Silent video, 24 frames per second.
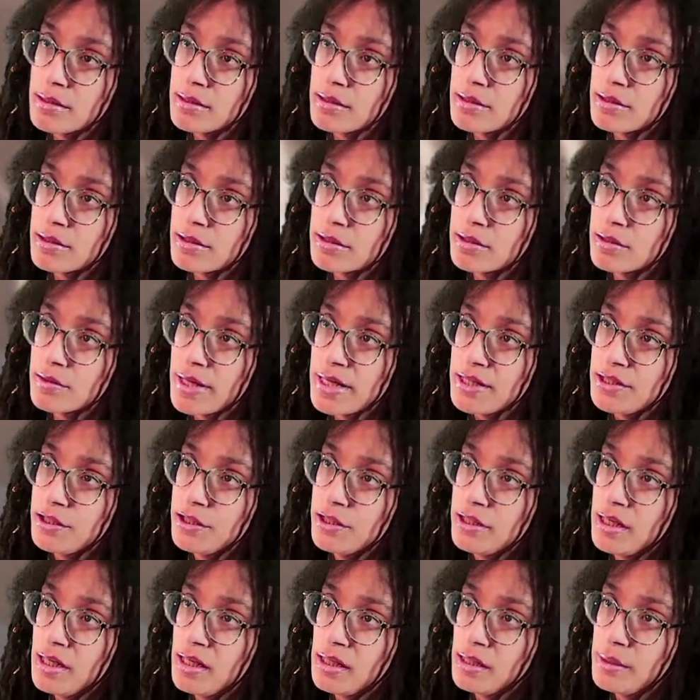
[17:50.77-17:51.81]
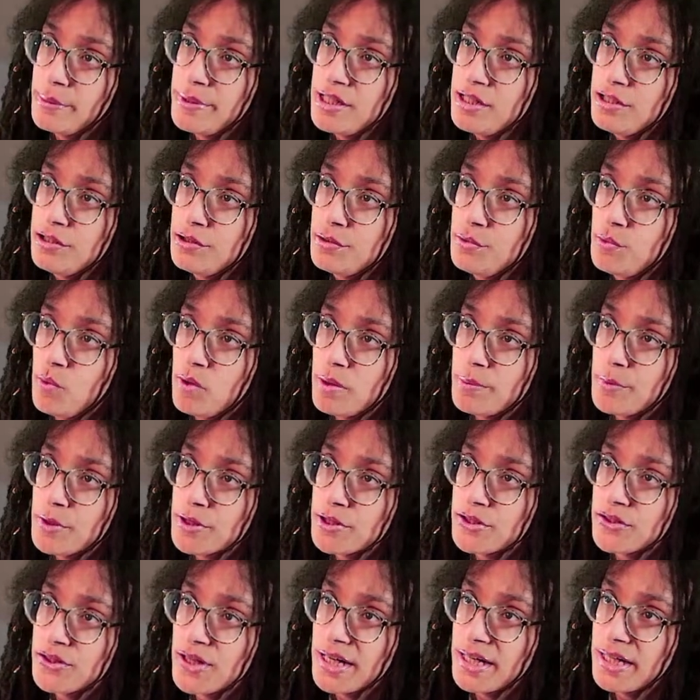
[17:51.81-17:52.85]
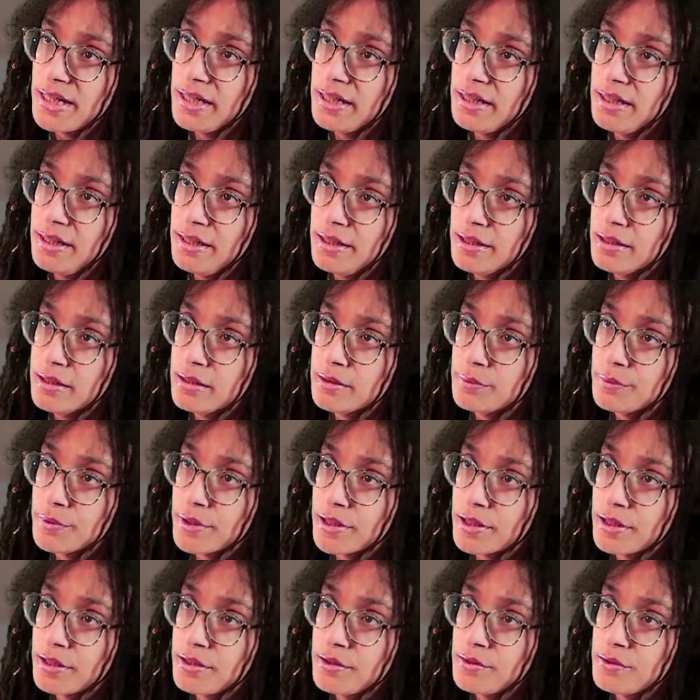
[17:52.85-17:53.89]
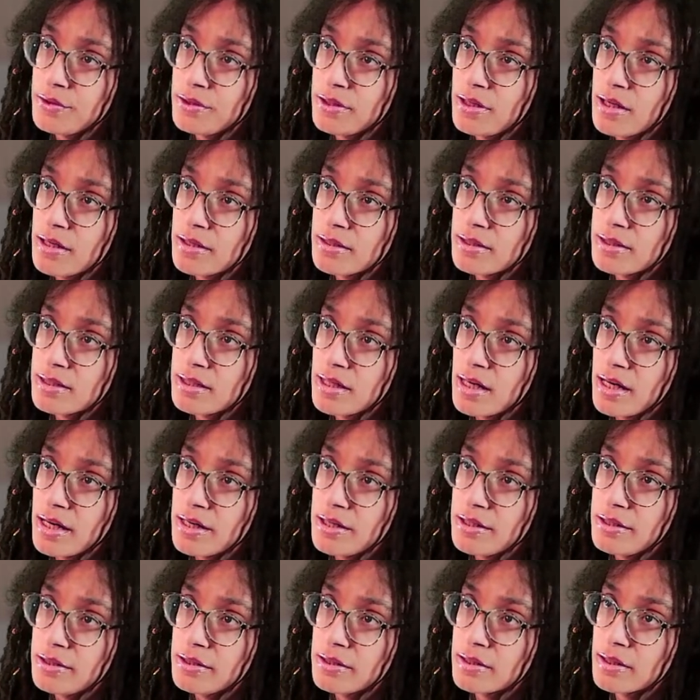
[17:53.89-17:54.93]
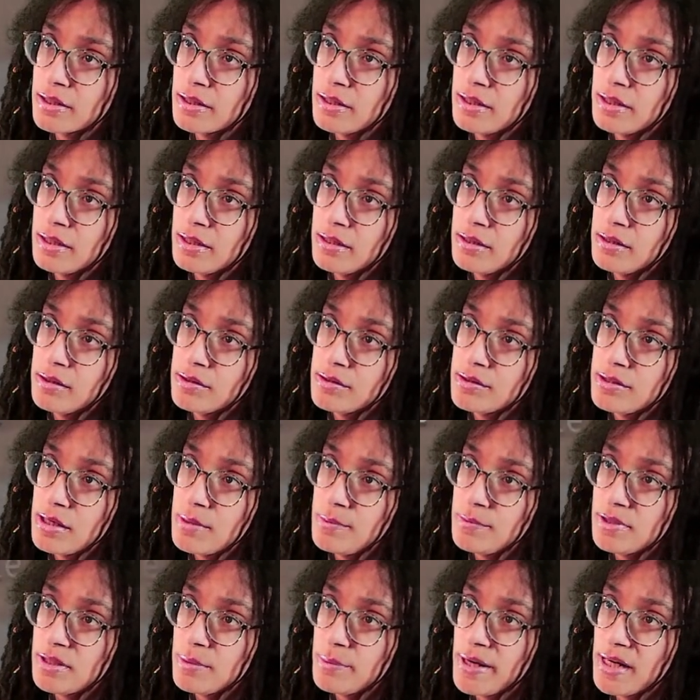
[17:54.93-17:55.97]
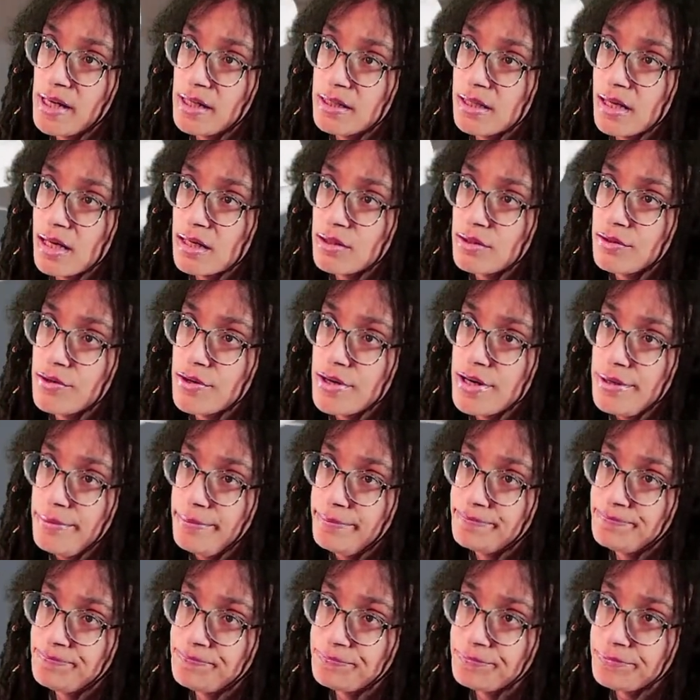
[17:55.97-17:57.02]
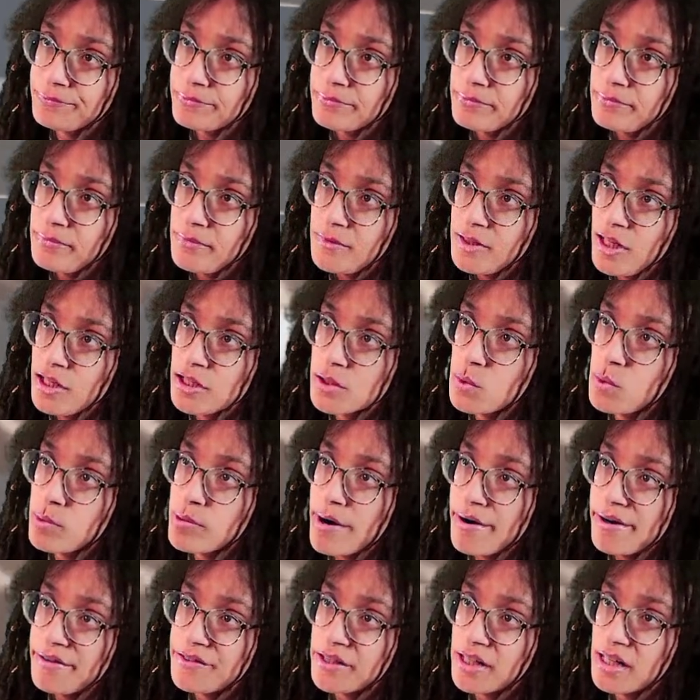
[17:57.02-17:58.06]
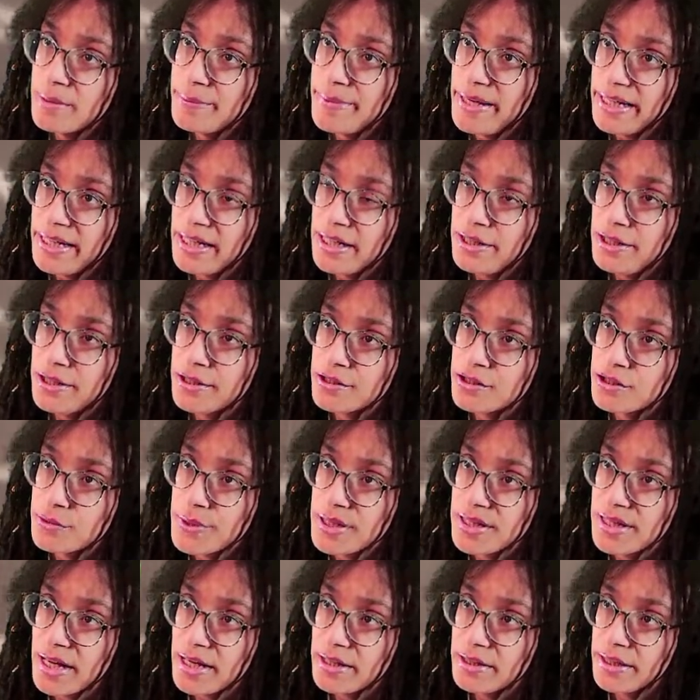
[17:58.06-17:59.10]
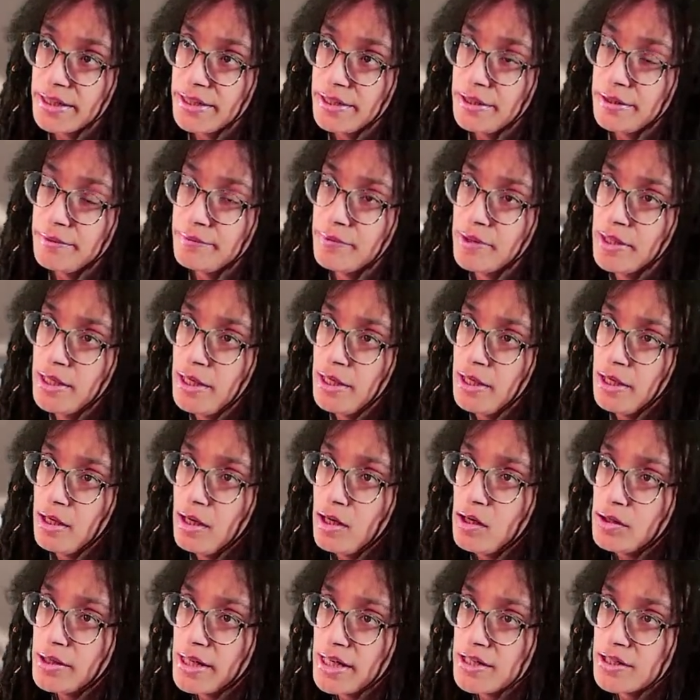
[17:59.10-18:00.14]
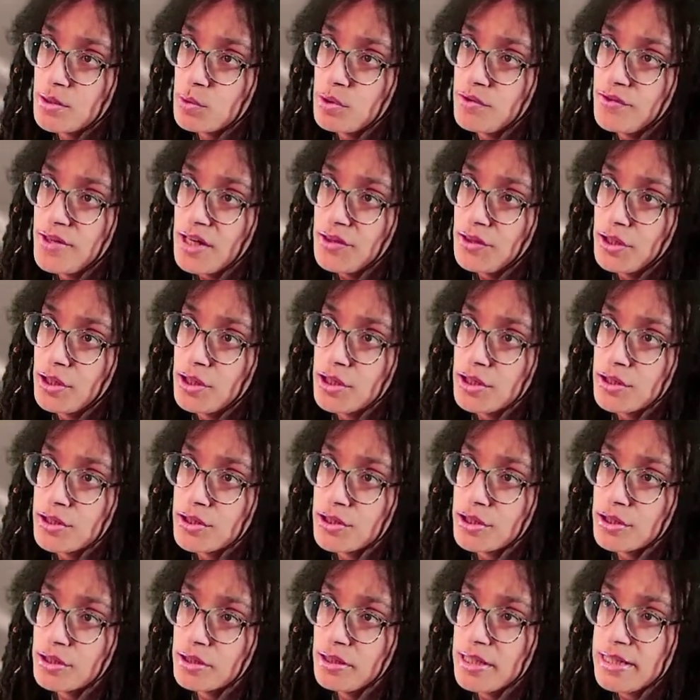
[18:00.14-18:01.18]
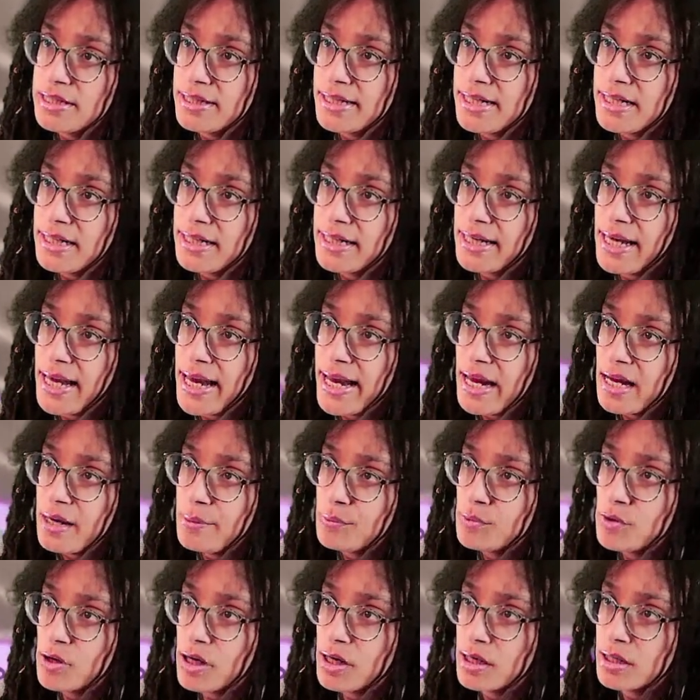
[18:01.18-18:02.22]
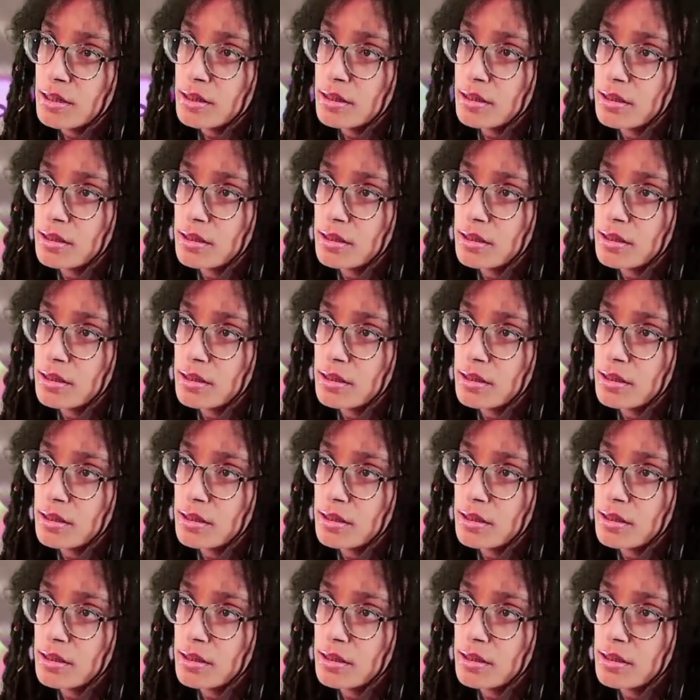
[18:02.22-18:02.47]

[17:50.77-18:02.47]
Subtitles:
So that's good. Let me just do one more setting in here. We're going to use gun style. Seems to make sense, right? So we'll probably have to come back in here and tweak that later. Okay, so we've got the cursor. Let's get a camera.